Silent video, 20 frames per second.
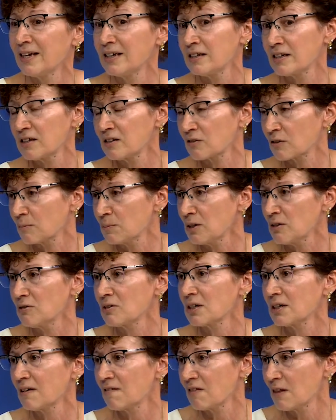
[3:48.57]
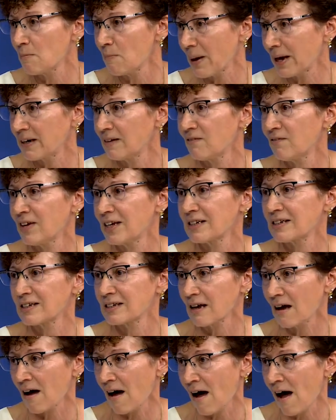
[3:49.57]
distribution of the
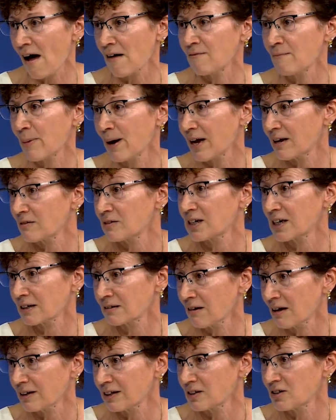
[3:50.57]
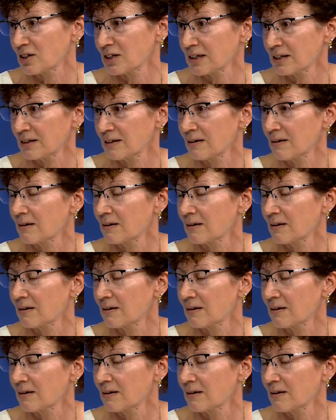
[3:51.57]
benefits of uh, biotechnology. So, what